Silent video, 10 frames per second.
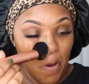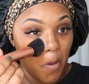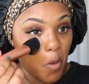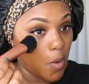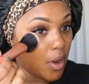
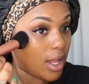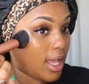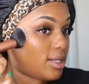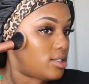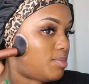Koi
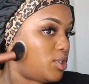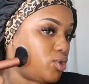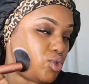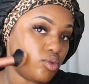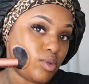has
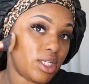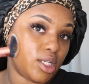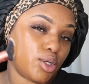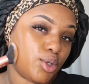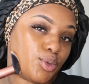been
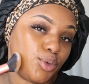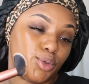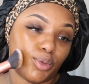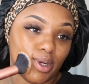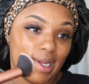doing
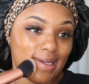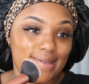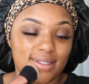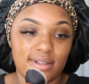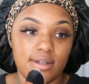
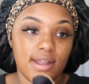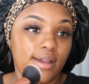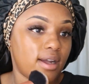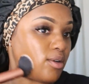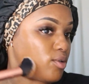great.
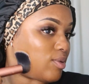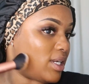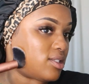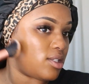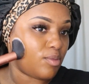Now,
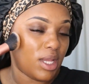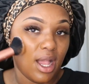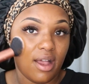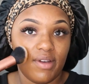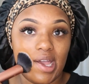granted, we
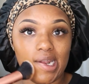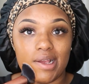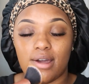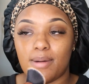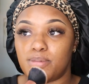have had
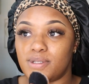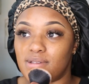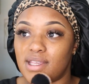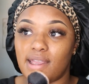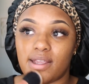a couple
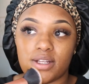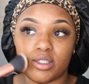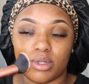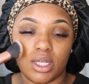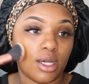
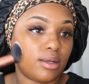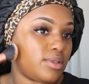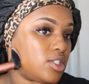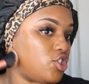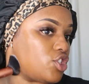scares when it
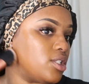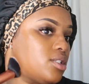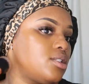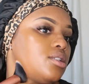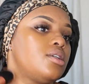comes to
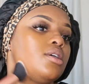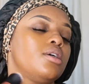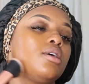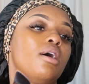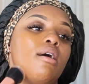just
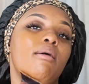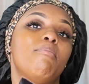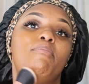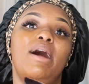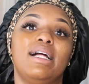
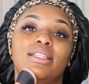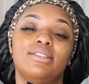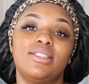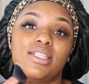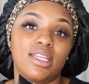
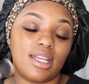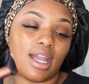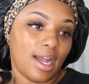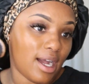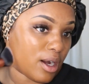balancing
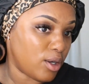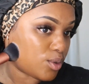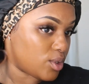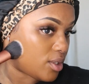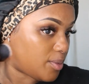
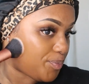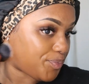out